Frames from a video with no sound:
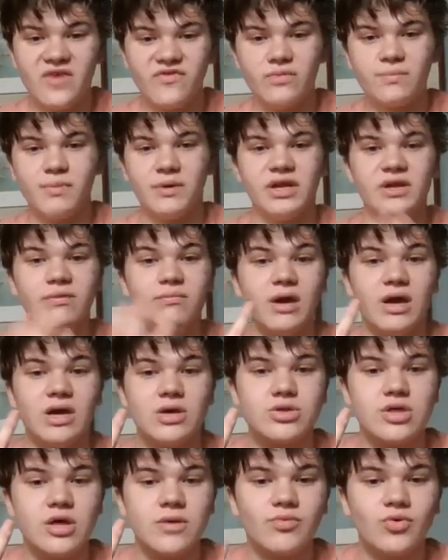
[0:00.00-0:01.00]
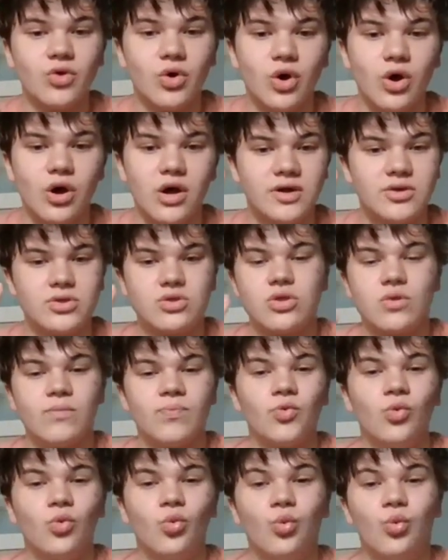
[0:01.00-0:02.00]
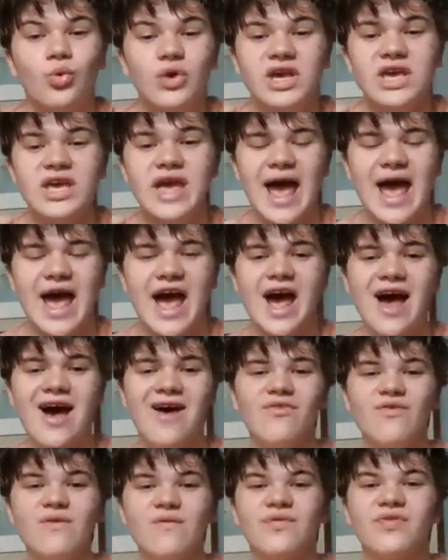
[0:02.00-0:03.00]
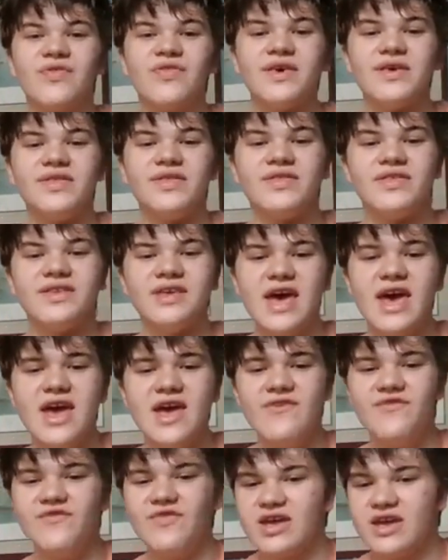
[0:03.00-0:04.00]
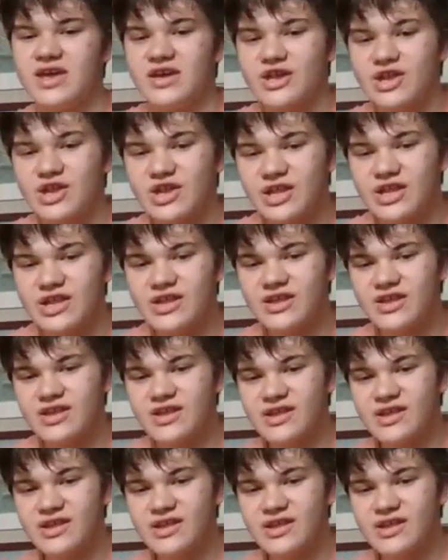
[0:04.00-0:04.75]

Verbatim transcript: Everybody make some noise. We have the David.